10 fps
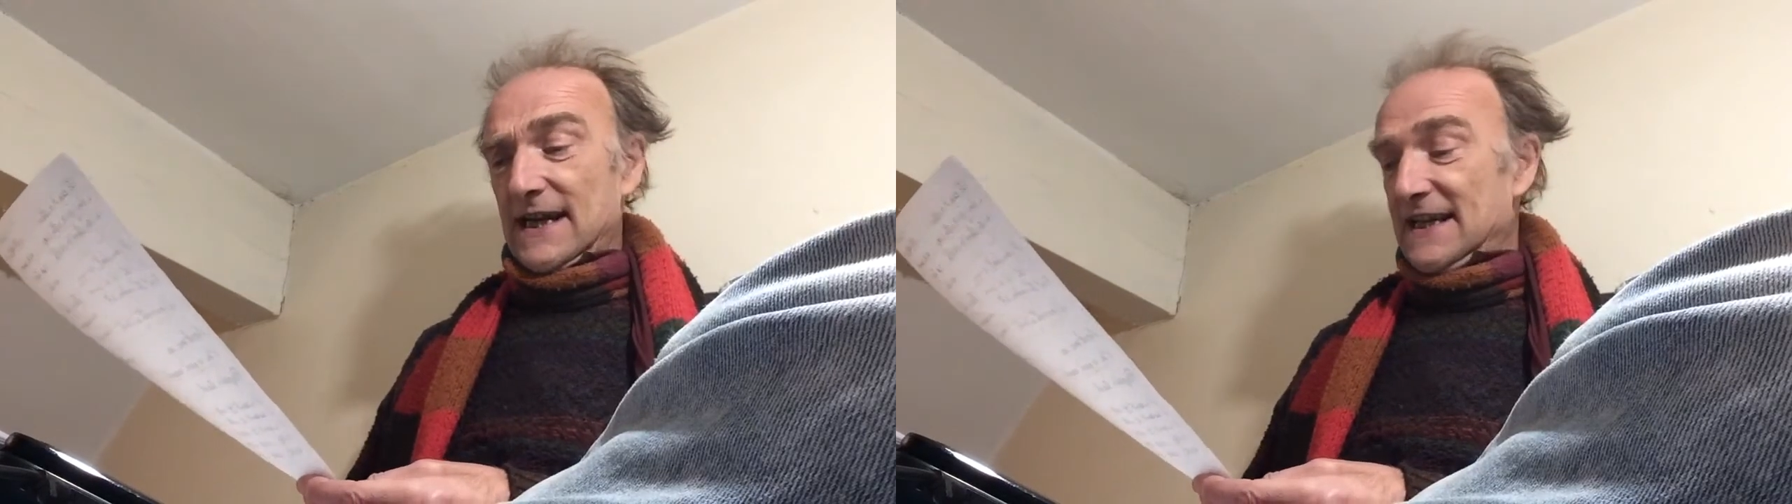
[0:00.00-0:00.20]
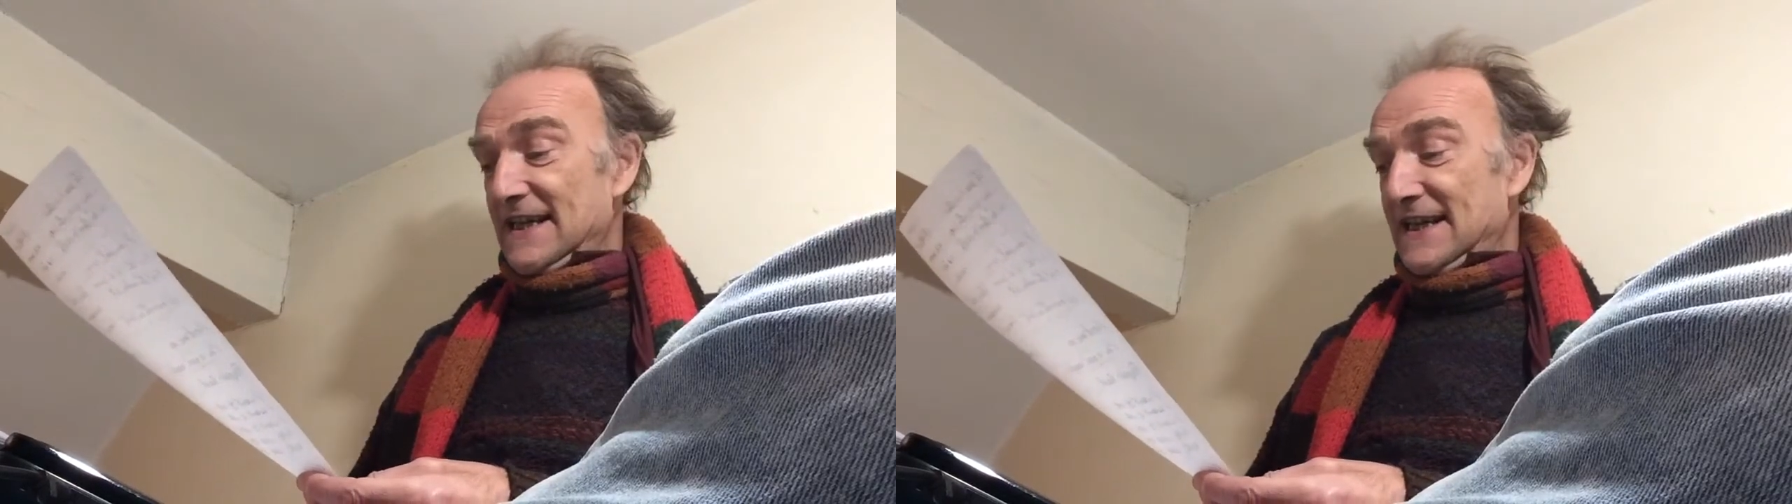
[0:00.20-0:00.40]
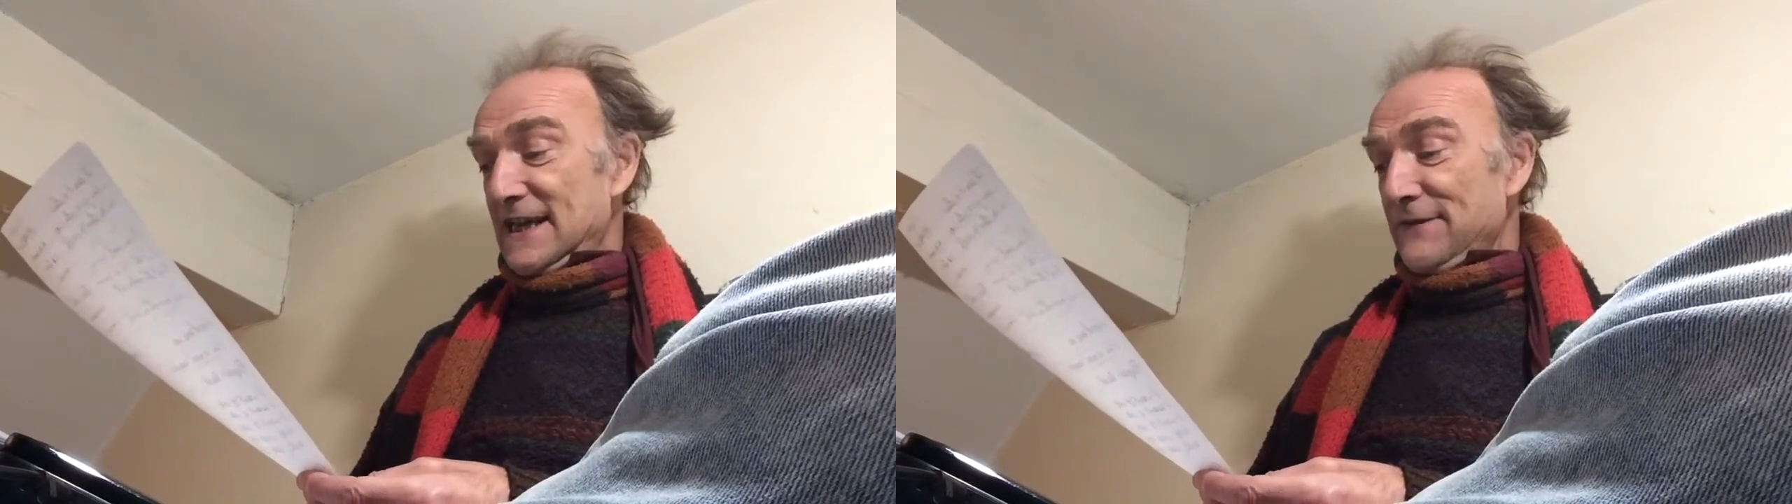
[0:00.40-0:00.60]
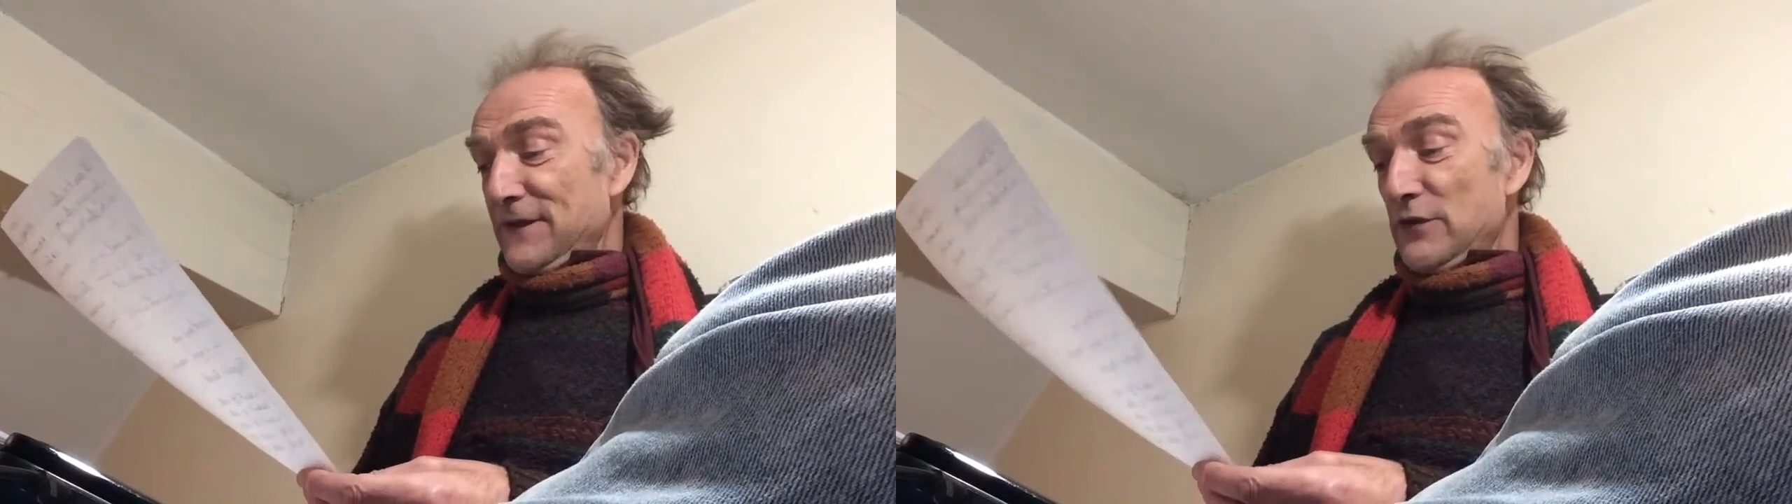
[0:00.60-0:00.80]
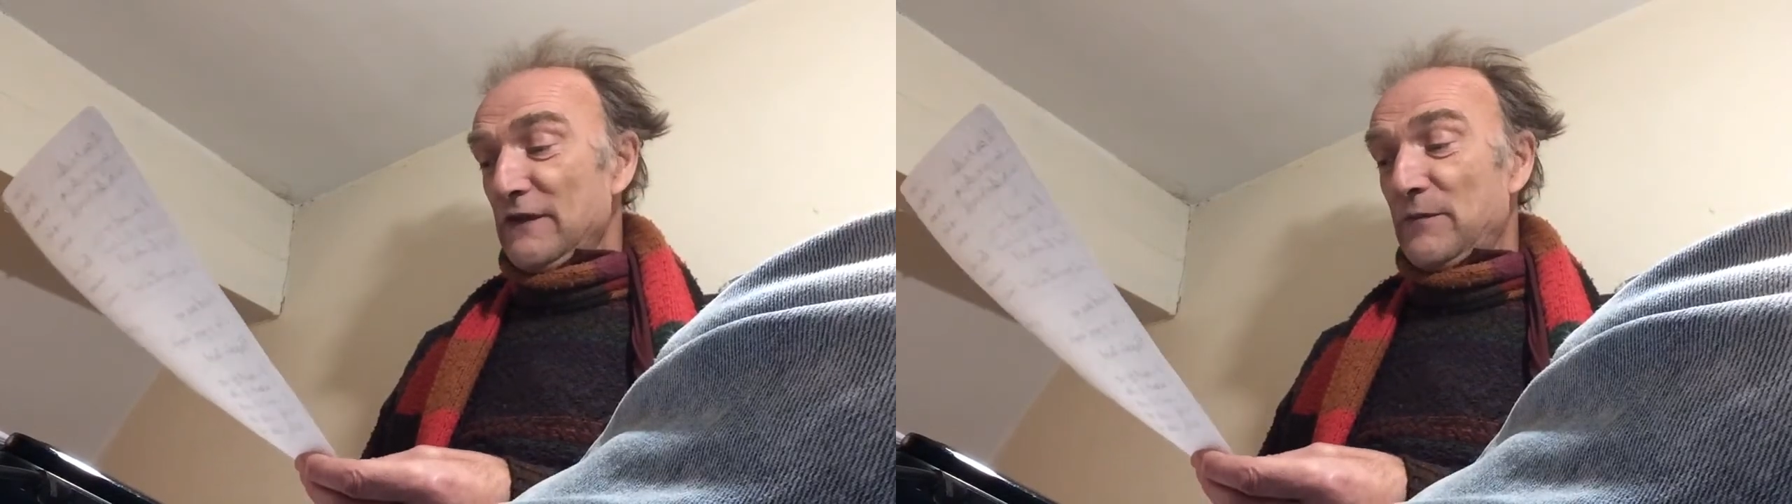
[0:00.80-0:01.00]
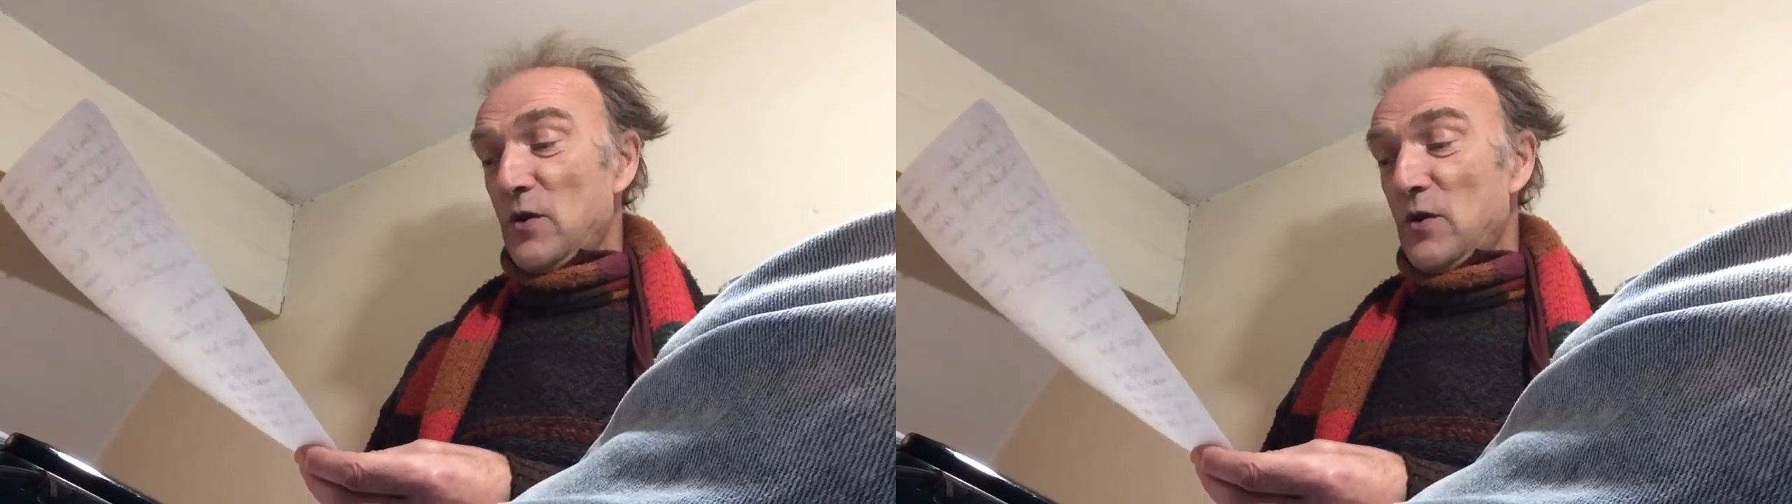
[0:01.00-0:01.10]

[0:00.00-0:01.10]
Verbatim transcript: to see if you have